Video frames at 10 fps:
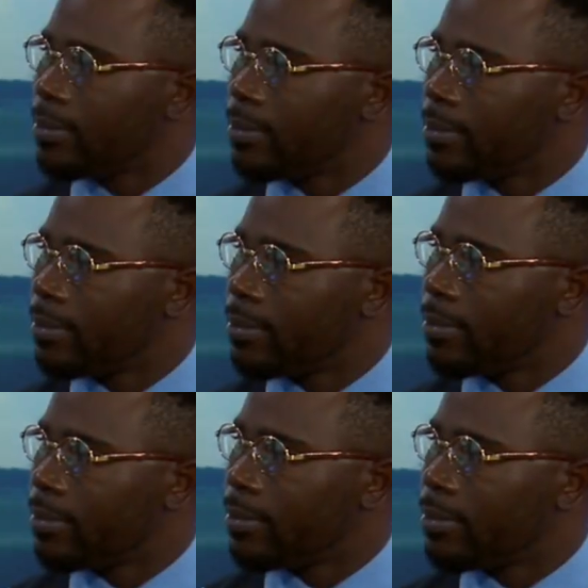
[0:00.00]

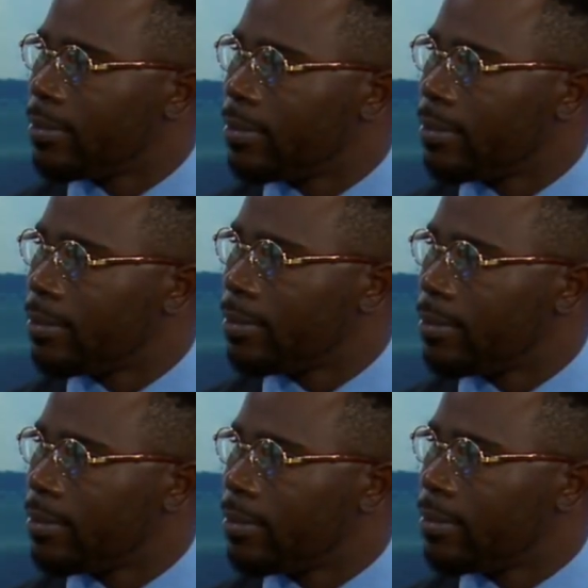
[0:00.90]

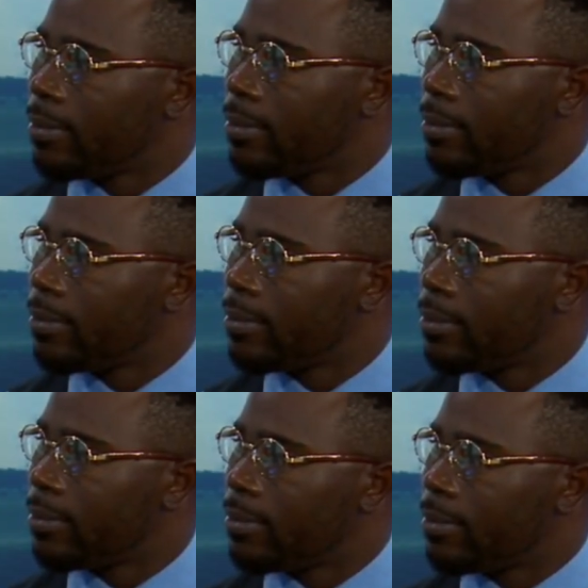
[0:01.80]

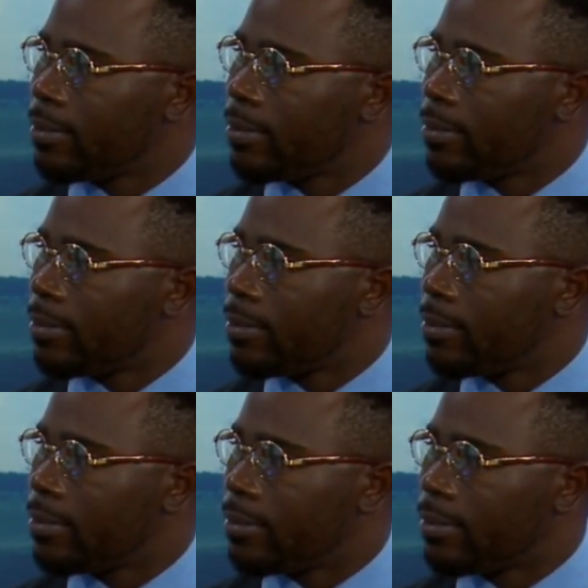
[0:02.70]

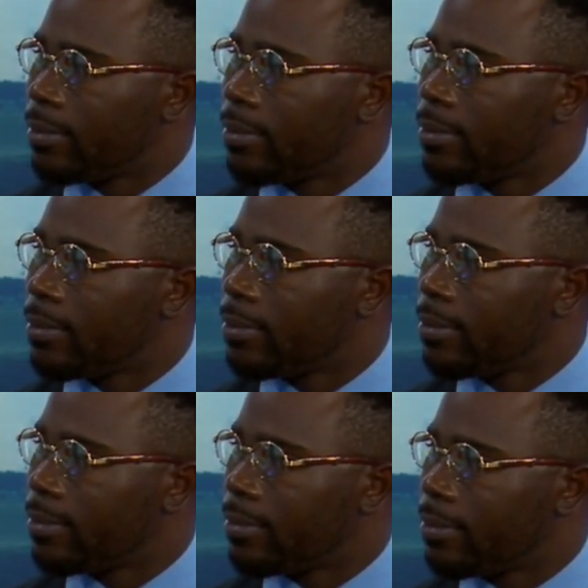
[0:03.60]

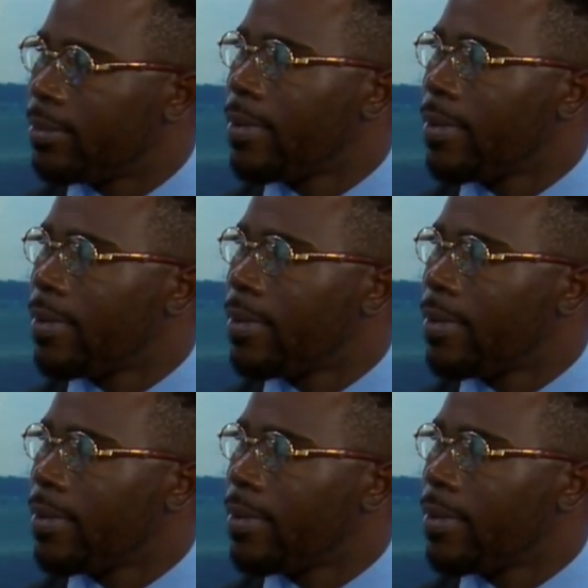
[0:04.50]
This person isn't speaking.